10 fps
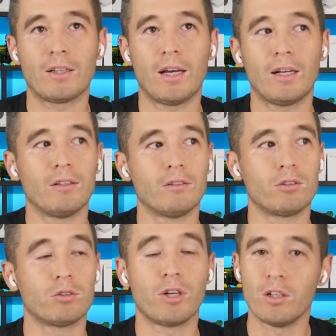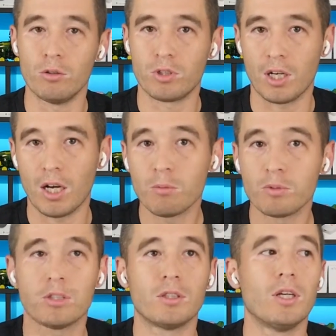that and create new
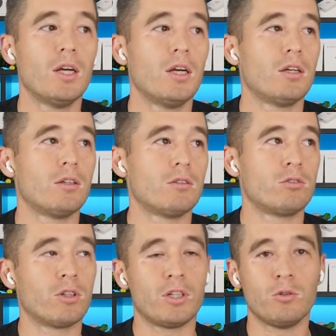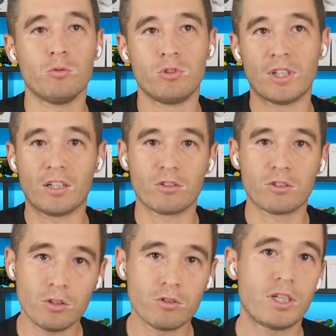jobs and create new desired
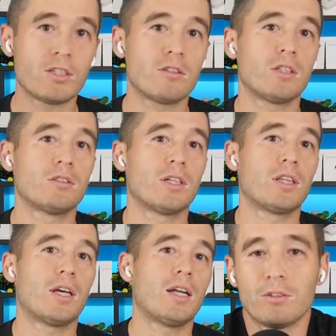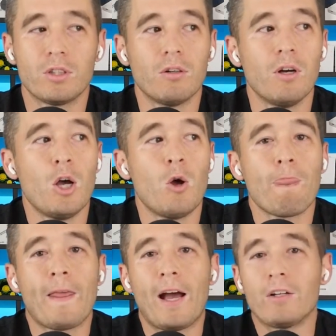skill sets, things like that. So,
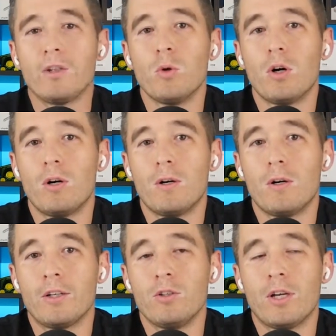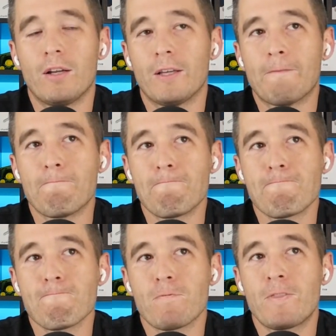how do you kind of like
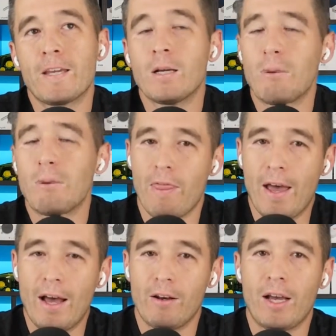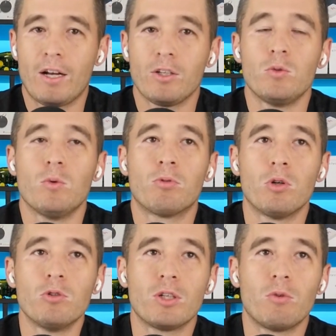think about that? How do you
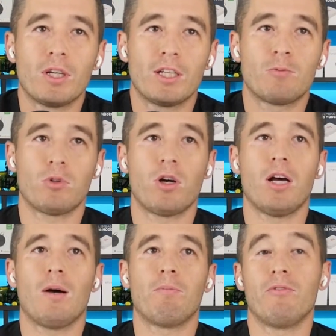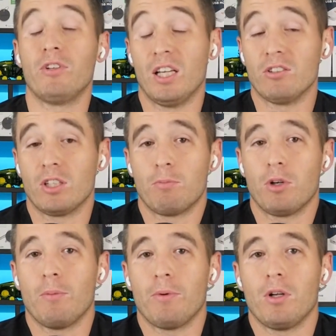approach it when it gets brought up, if it does get
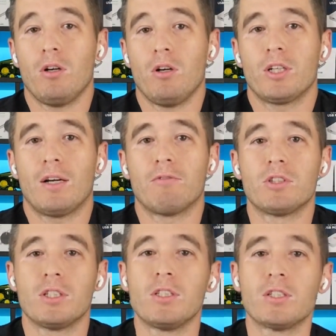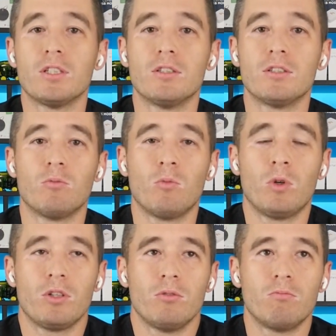brought up at all in your conversations? And
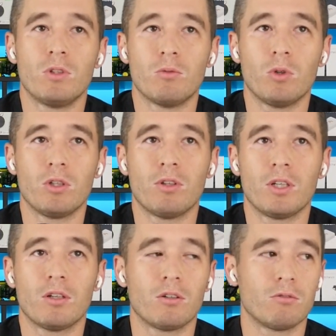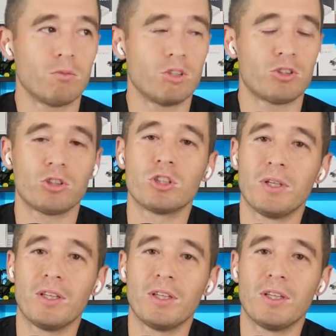what do you think our listeners